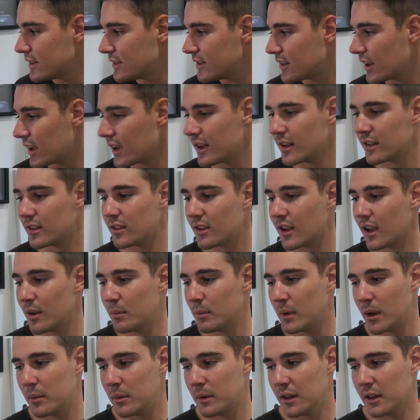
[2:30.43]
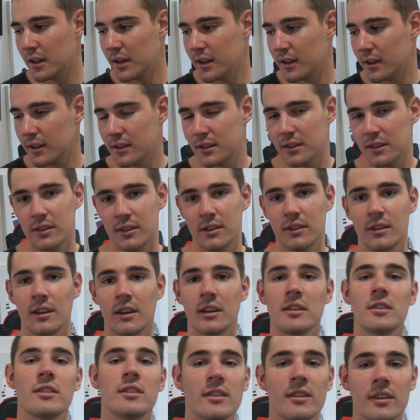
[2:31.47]
dare say maybe like
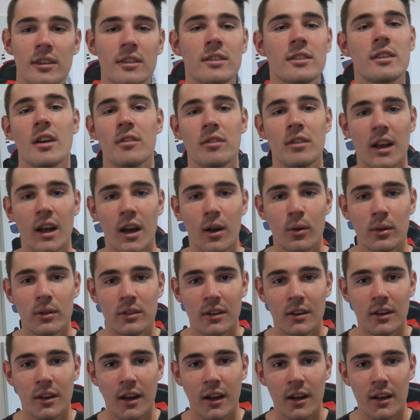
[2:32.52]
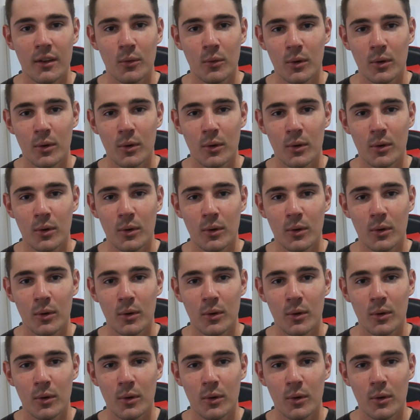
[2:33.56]
6 to 7 hours a day,